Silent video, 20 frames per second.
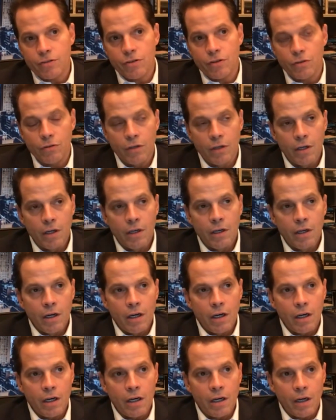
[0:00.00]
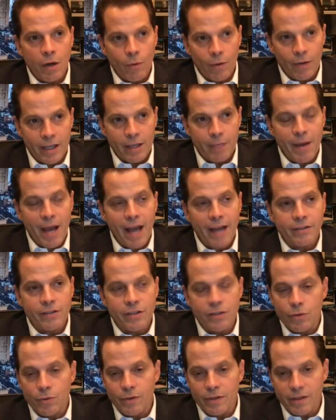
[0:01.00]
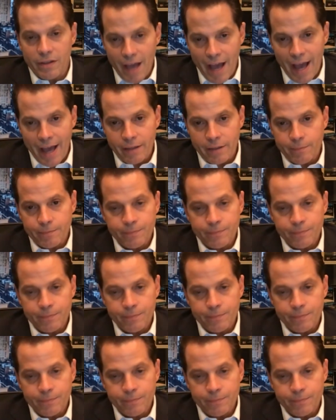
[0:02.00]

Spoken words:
So I want to get back to doing that.